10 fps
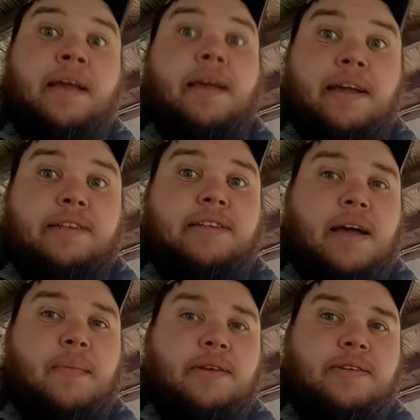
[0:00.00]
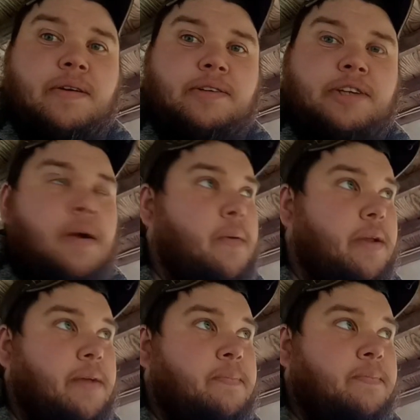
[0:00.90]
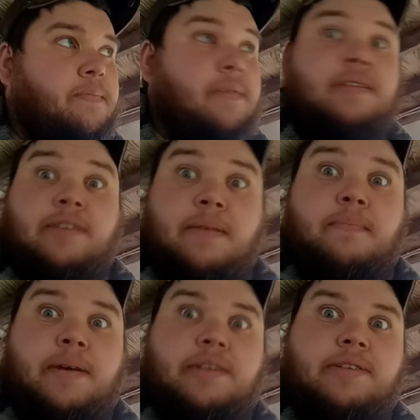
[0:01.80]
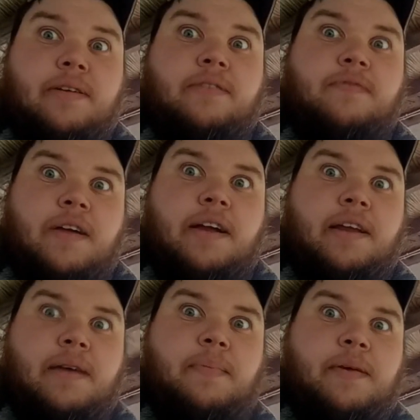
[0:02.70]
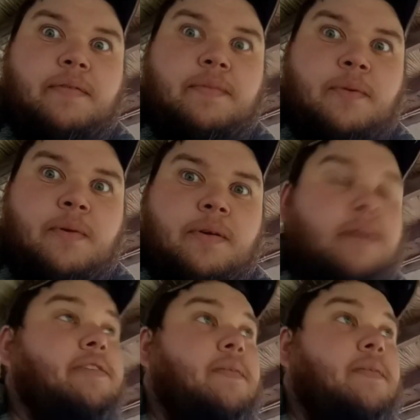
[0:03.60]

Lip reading: each time I start showing him, the sumbitch starts fucking up even more because